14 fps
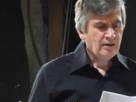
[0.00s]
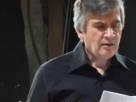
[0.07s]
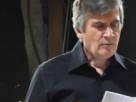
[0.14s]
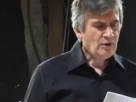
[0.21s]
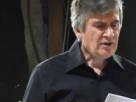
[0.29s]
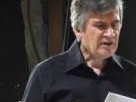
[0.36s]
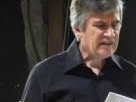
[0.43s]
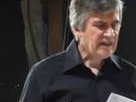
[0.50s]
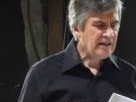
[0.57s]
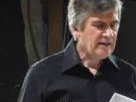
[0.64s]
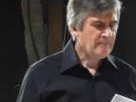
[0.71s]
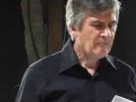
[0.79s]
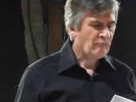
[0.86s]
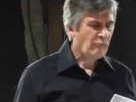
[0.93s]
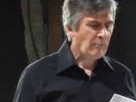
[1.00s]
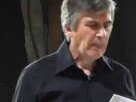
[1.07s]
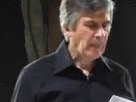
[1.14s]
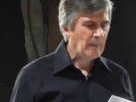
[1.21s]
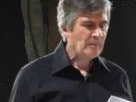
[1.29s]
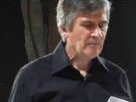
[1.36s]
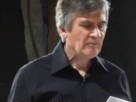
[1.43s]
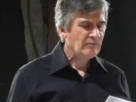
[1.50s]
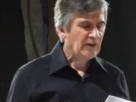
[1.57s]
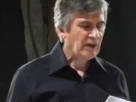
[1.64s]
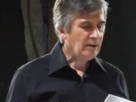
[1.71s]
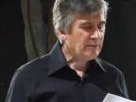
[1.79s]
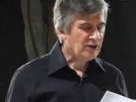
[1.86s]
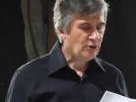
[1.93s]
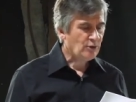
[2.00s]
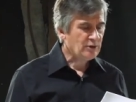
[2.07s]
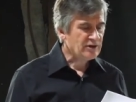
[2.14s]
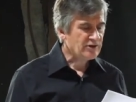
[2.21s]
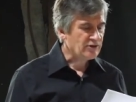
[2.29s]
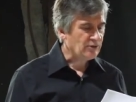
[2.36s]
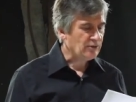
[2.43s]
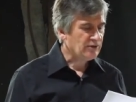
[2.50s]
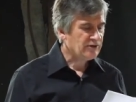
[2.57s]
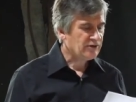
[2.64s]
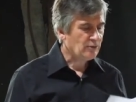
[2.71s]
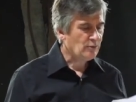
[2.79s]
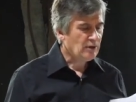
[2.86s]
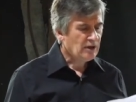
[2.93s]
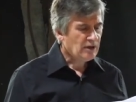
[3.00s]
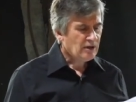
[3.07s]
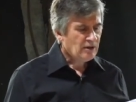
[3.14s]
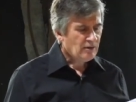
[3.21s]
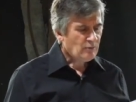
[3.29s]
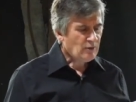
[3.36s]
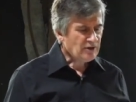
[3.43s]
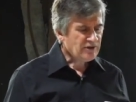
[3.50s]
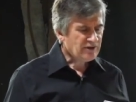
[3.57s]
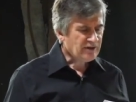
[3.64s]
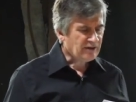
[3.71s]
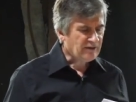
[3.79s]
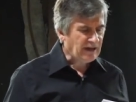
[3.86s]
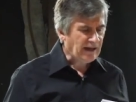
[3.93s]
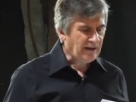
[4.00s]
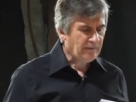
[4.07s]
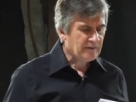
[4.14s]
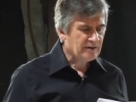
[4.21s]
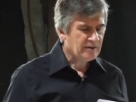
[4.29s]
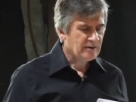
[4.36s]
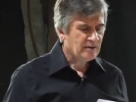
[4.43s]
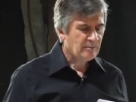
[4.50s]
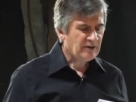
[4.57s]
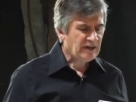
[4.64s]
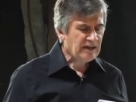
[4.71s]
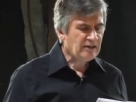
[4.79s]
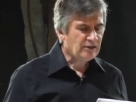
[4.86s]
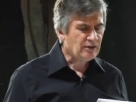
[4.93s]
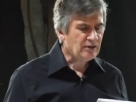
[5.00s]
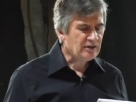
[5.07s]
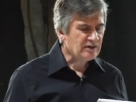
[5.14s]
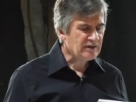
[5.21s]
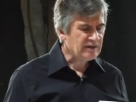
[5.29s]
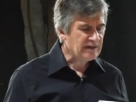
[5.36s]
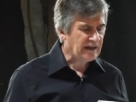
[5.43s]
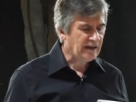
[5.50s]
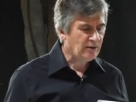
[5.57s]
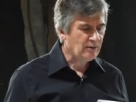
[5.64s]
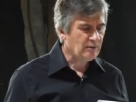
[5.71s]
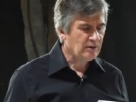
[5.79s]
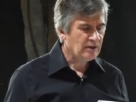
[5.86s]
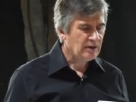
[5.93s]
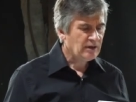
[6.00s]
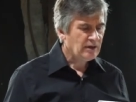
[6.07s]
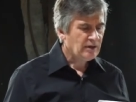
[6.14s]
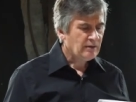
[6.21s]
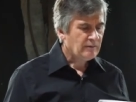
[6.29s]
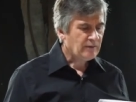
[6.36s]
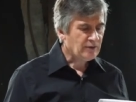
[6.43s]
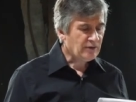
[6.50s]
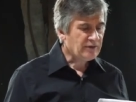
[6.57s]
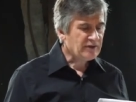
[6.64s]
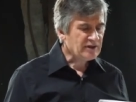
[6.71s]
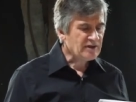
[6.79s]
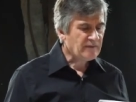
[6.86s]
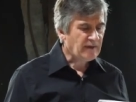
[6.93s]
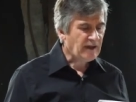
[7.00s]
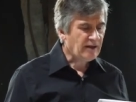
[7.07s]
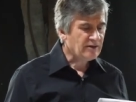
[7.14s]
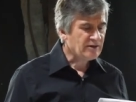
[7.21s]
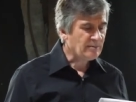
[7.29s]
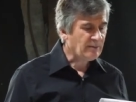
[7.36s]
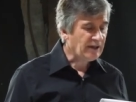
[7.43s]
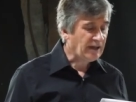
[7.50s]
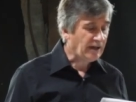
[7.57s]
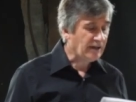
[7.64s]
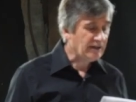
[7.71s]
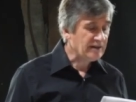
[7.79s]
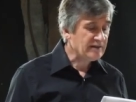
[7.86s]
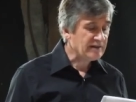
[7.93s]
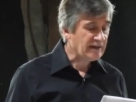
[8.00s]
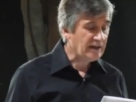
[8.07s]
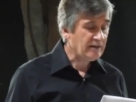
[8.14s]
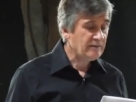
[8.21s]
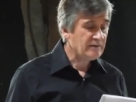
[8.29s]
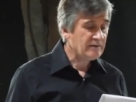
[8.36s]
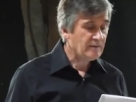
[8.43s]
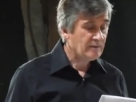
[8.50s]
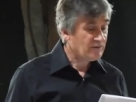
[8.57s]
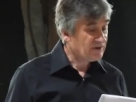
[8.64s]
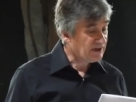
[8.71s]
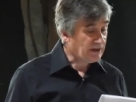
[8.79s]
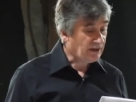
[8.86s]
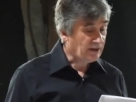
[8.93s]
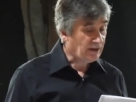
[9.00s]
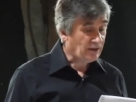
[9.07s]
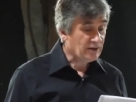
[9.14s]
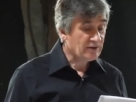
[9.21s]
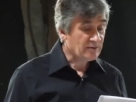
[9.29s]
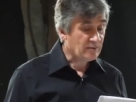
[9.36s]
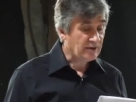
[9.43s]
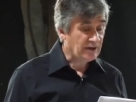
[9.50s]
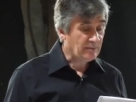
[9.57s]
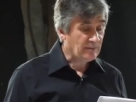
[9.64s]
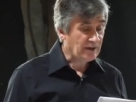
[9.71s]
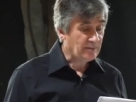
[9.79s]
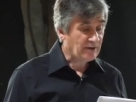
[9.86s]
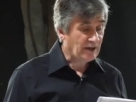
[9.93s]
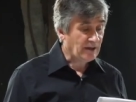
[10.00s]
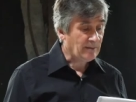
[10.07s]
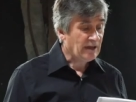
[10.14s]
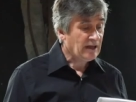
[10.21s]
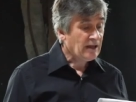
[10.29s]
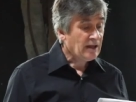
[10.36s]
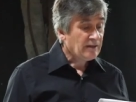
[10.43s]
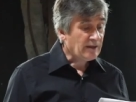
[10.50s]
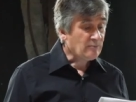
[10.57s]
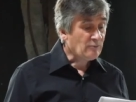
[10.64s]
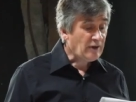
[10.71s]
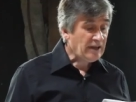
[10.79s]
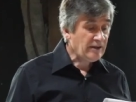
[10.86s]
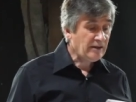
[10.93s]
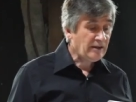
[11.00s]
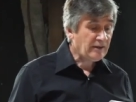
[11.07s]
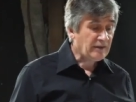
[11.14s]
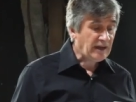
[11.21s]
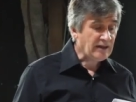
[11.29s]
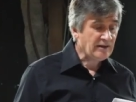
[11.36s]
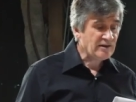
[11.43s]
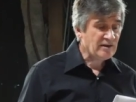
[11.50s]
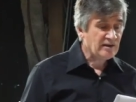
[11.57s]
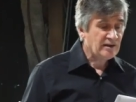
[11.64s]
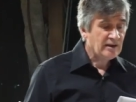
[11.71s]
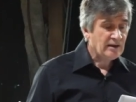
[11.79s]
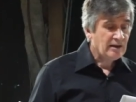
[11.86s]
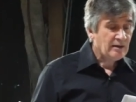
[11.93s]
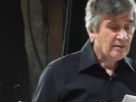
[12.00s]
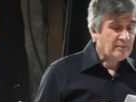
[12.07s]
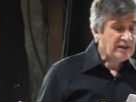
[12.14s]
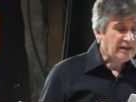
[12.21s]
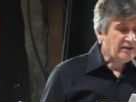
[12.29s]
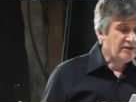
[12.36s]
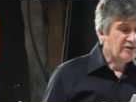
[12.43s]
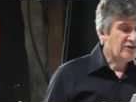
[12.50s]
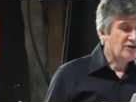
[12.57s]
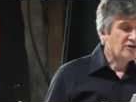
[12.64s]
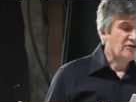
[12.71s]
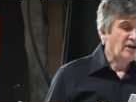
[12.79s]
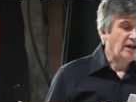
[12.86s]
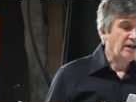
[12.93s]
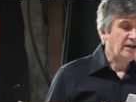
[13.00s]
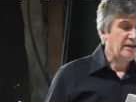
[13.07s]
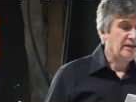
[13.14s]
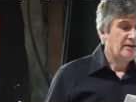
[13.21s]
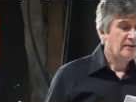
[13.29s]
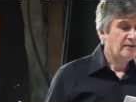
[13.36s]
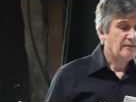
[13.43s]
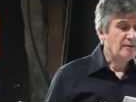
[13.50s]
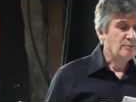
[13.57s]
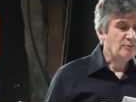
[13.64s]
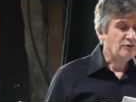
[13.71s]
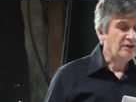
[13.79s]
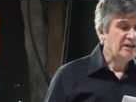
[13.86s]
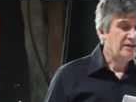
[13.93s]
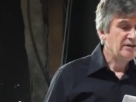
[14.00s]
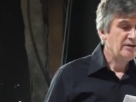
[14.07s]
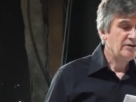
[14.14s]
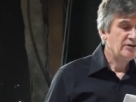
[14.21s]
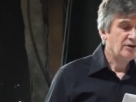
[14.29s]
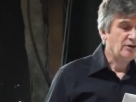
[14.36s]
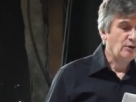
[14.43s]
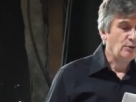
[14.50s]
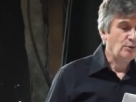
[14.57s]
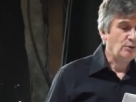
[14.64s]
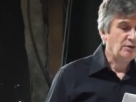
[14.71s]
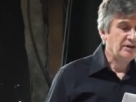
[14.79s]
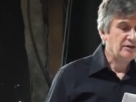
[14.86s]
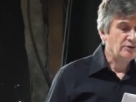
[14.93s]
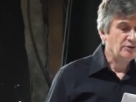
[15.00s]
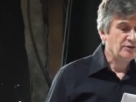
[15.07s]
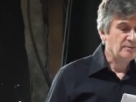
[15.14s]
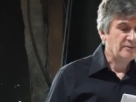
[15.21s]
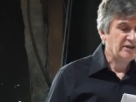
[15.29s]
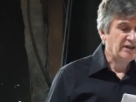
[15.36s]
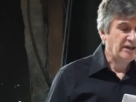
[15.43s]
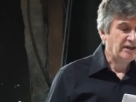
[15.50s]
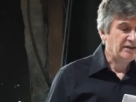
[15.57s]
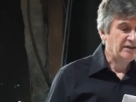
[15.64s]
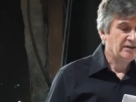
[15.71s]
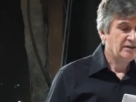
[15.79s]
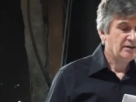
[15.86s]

One day I'll be going, son, so watch the craft, pray learn it now, for nothing's fairer to my eye, save she I lost when in my prime than when the thatch begins to dry from green to gold in autumn tide.